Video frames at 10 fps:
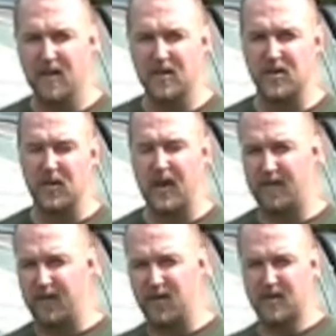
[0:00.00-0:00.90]
So the
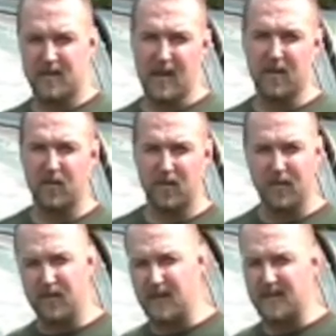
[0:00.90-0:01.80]
efforts that
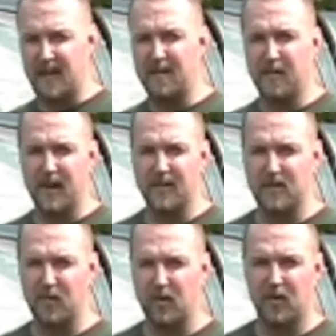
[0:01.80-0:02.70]
these eight bears
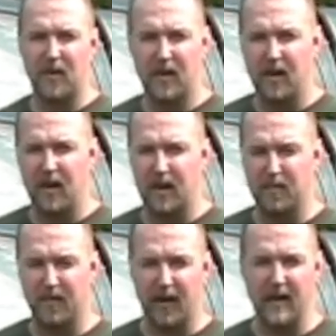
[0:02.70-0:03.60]
will uh,
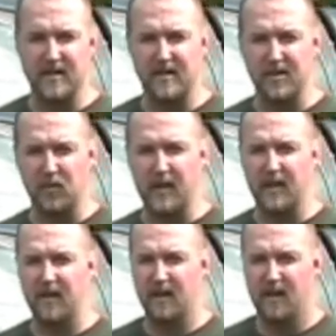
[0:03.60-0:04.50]
provide us this week
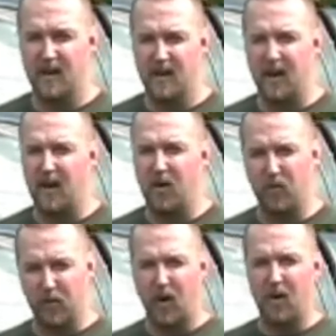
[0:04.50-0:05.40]
uh,
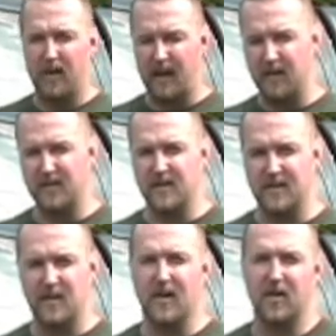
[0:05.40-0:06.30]
overall carries
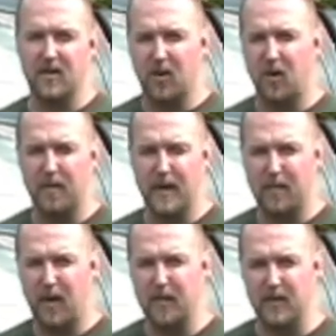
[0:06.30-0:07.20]
into the, the whole bear
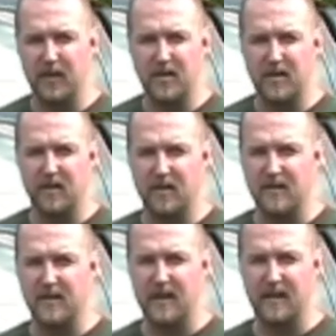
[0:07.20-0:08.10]
population here in the
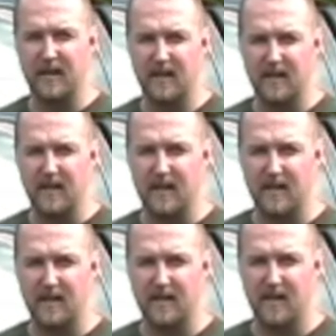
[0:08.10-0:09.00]
state and
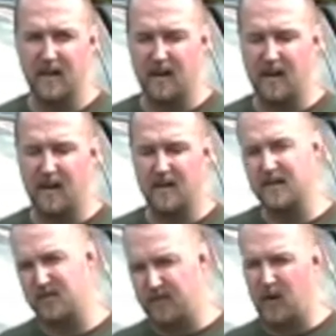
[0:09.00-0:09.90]
uh,
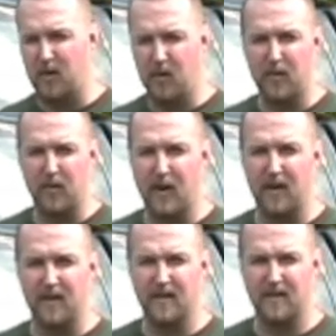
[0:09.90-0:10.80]
it's very
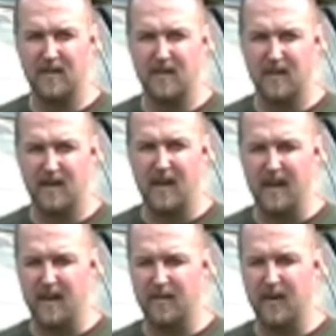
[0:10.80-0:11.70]
worthwhile
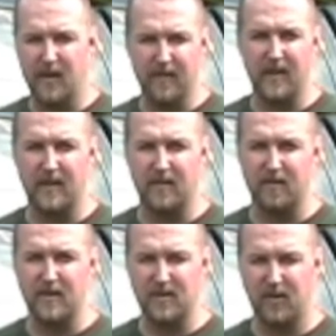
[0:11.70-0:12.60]
and very effective
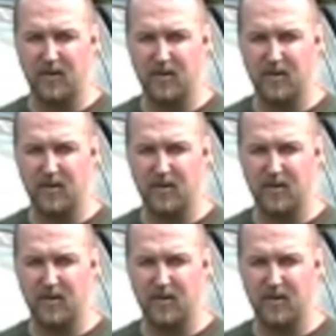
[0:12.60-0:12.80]
research.